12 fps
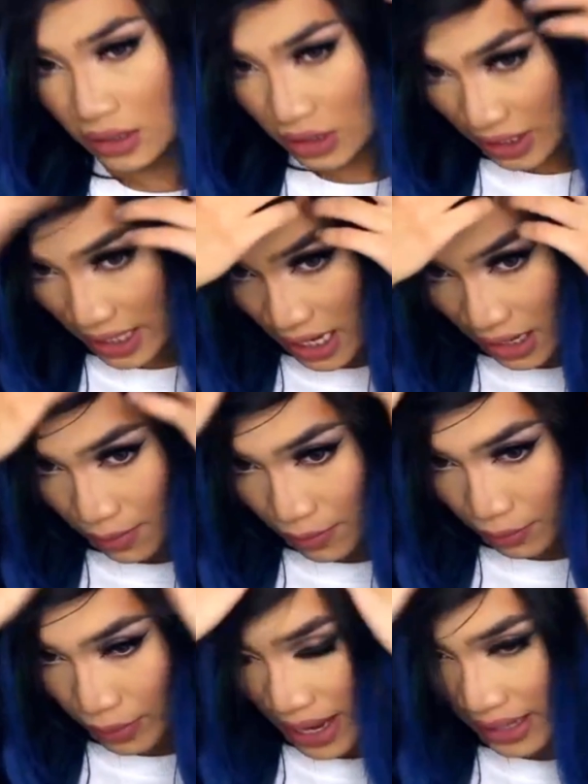She came
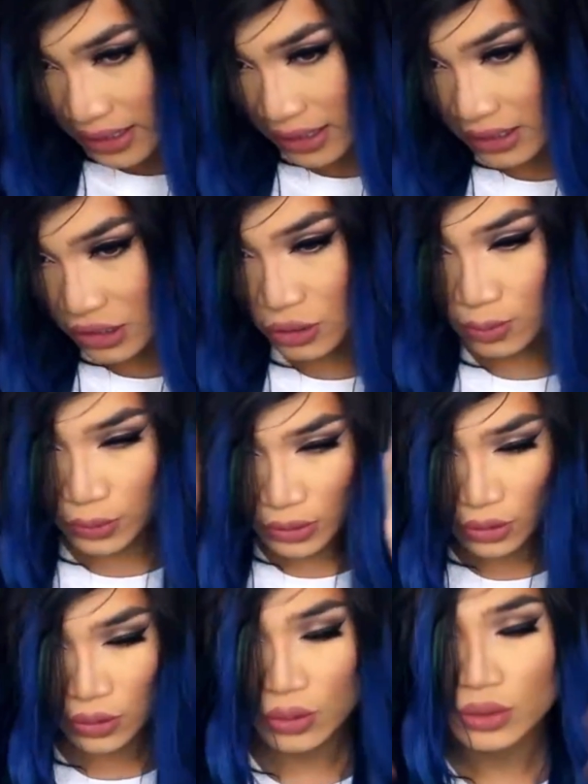black to
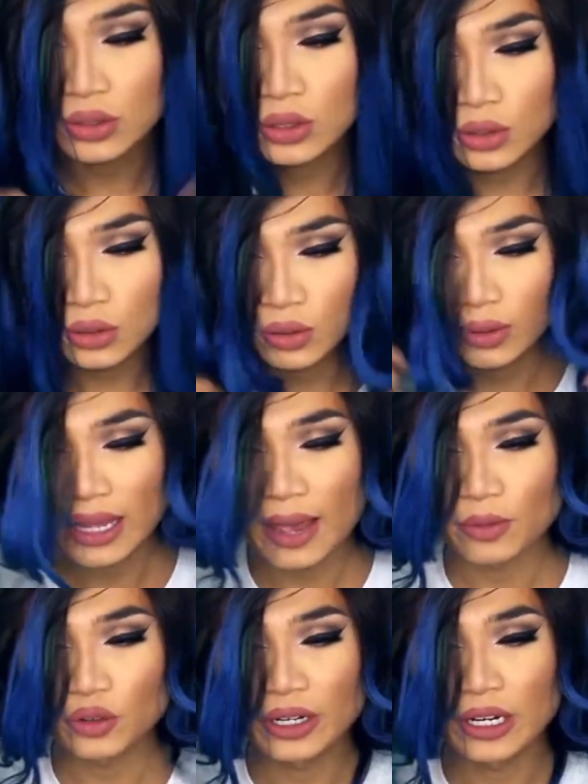blue to
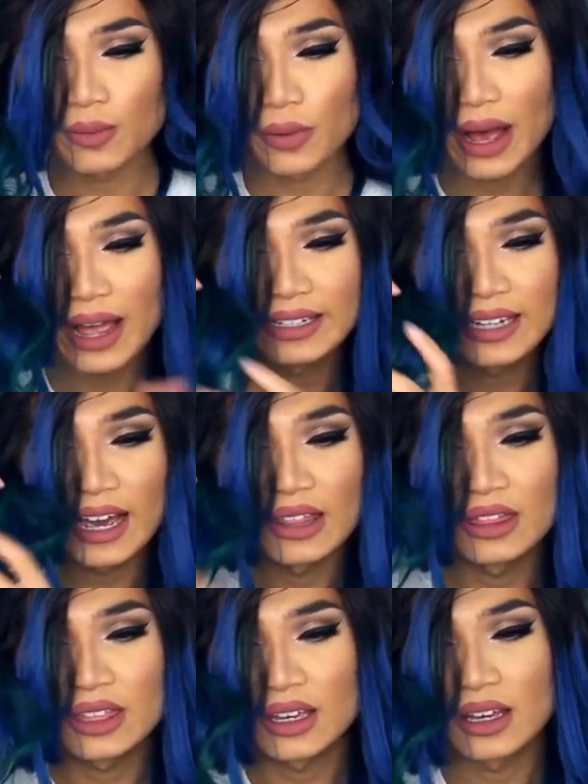lime green, but I dyed
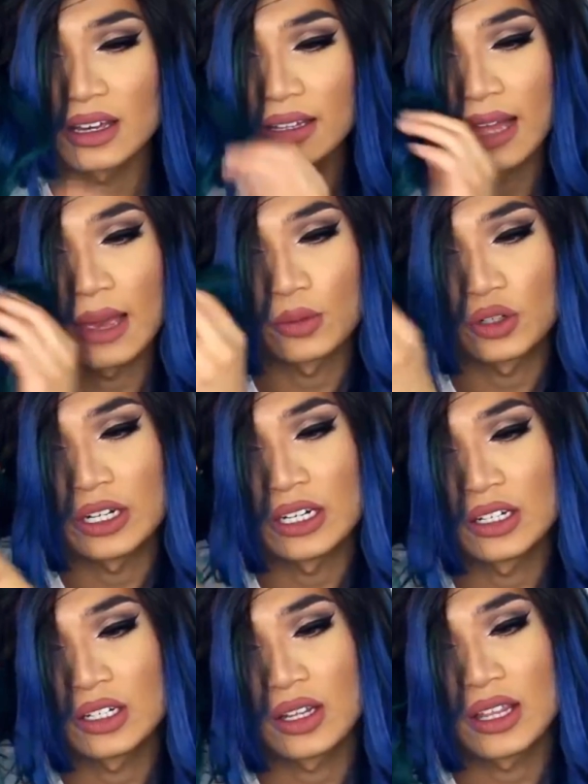the lime green to